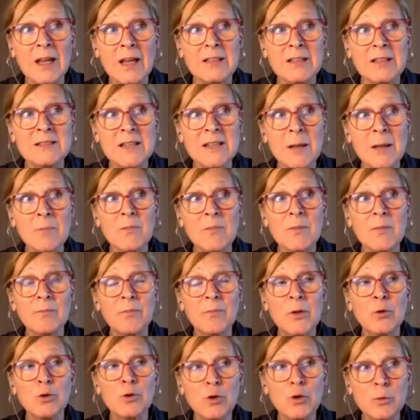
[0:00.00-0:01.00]
some
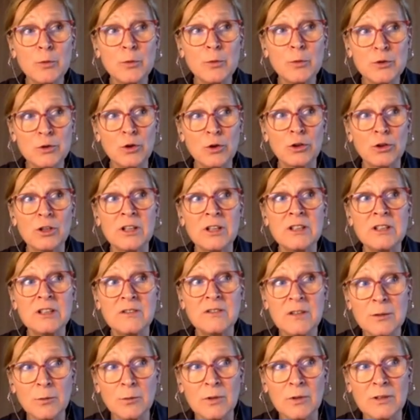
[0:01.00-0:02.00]
groups or
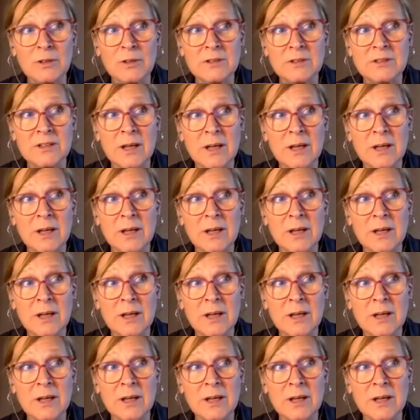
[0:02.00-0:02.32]
individuals